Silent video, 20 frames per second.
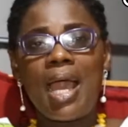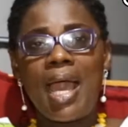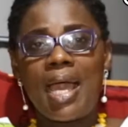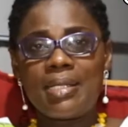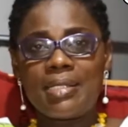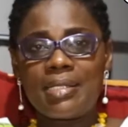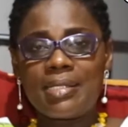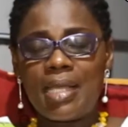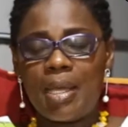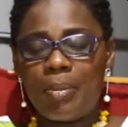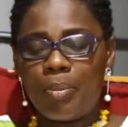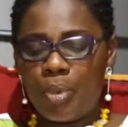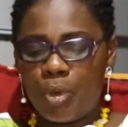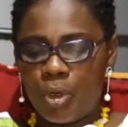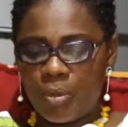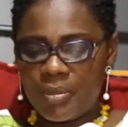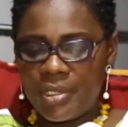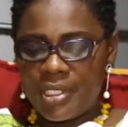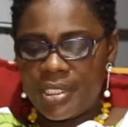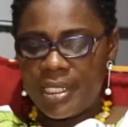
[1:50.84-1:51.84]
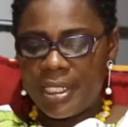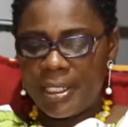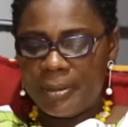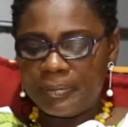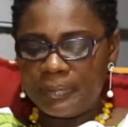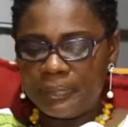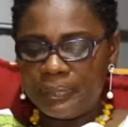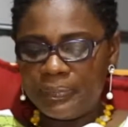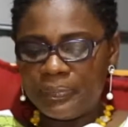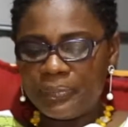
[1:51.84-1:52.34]
answer promptly.
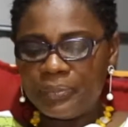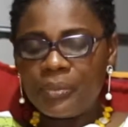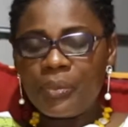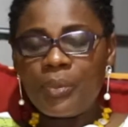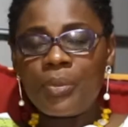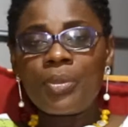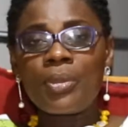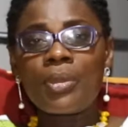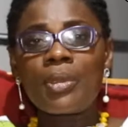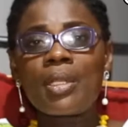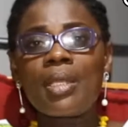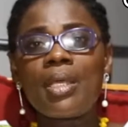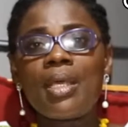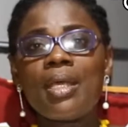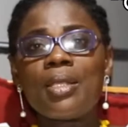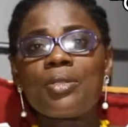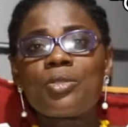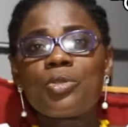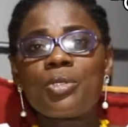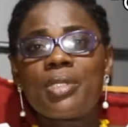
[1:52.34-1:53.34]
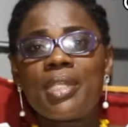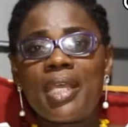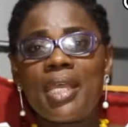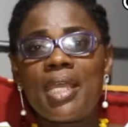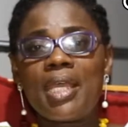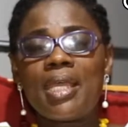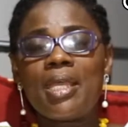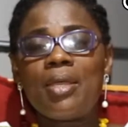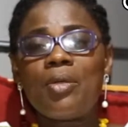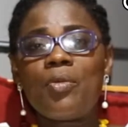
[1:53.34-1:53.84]

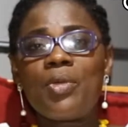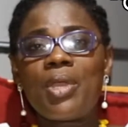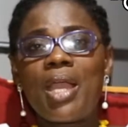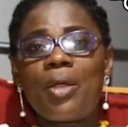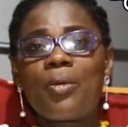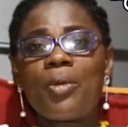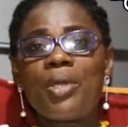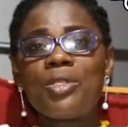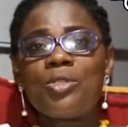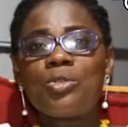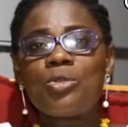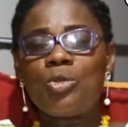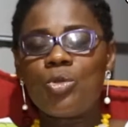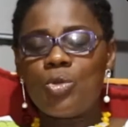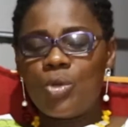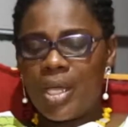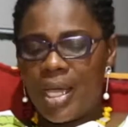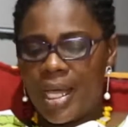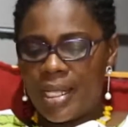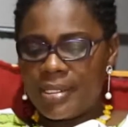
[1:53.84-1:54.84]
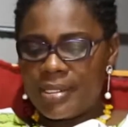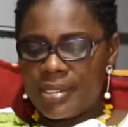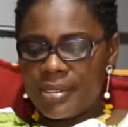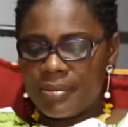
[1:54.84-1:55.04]
Today, we are going to look at